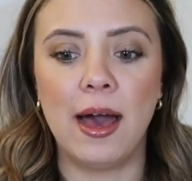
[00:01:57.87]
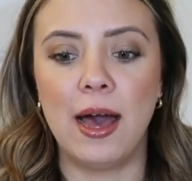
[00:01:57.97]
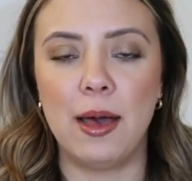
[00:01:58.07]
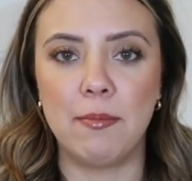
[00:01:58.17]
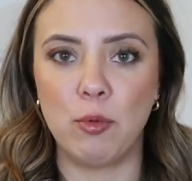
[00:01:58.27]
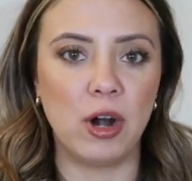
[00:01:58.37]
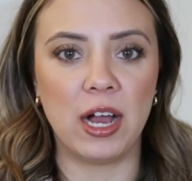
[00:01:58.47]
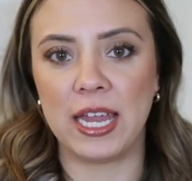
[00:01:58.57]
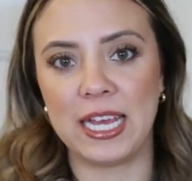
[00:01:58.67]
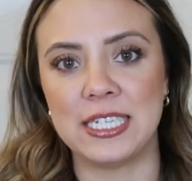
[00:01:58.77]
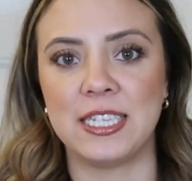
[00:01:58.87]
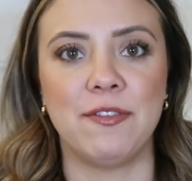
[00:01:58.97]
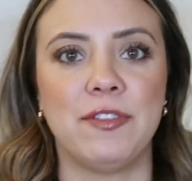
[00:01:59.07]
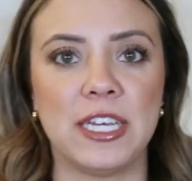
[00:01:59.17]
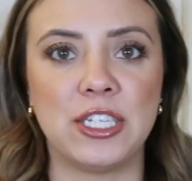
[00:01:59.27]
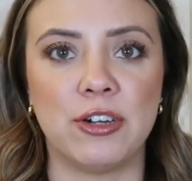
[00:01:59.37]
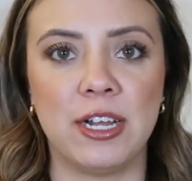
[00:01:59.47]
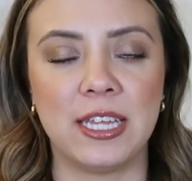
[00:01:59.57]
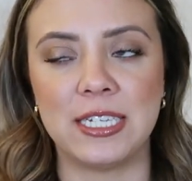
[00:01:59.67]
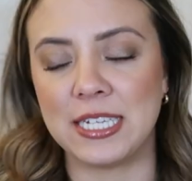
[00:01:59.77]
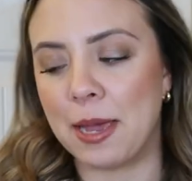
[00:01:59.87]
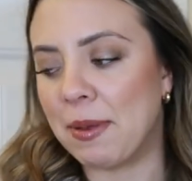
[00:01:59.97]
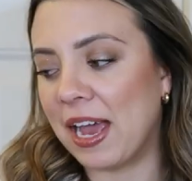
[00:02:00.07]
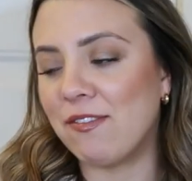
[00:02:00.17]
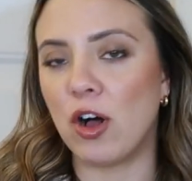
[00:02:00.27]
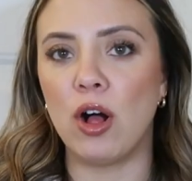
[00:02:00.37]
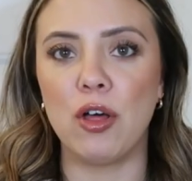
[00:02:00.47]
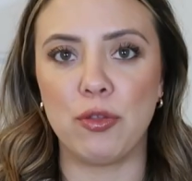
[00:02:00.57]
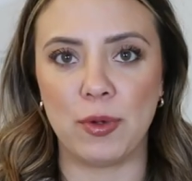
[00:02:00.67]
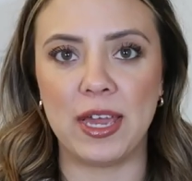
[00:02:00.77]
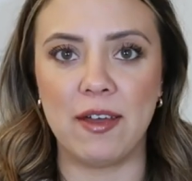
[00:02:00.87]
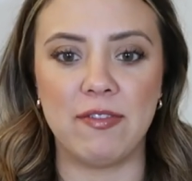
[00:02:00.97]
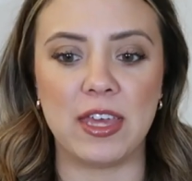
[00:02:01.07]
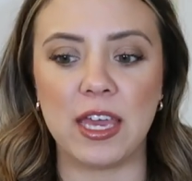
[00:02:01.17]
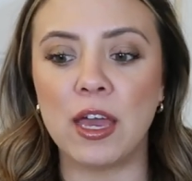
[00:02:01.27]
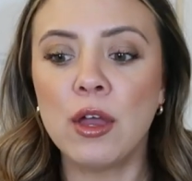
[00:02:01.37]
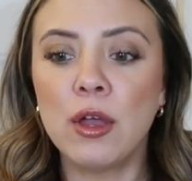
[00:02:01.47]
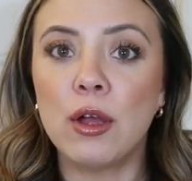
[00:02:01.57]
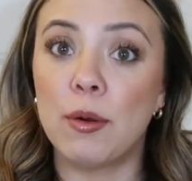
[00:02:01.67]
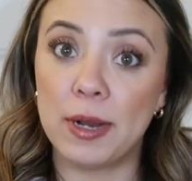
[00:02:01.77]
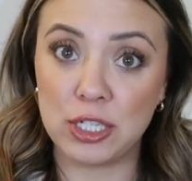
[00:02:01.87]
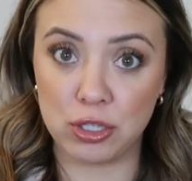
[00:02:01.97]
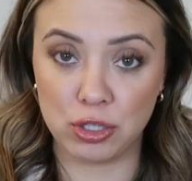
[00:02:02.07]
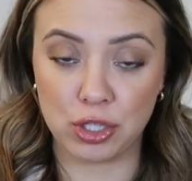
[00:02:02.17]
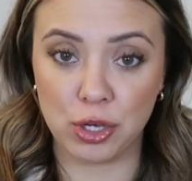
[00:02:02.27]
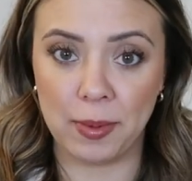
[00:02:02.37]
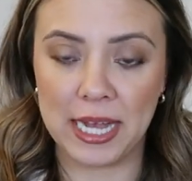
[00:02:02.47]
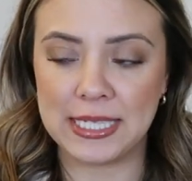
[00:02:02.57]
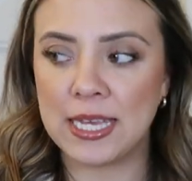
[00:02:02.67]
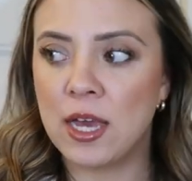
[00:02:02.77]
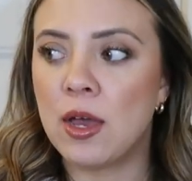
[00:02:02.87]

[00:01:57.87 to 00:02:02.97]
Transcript: We're not getting into the fleece or anything today, but I have all three of the original Scubas.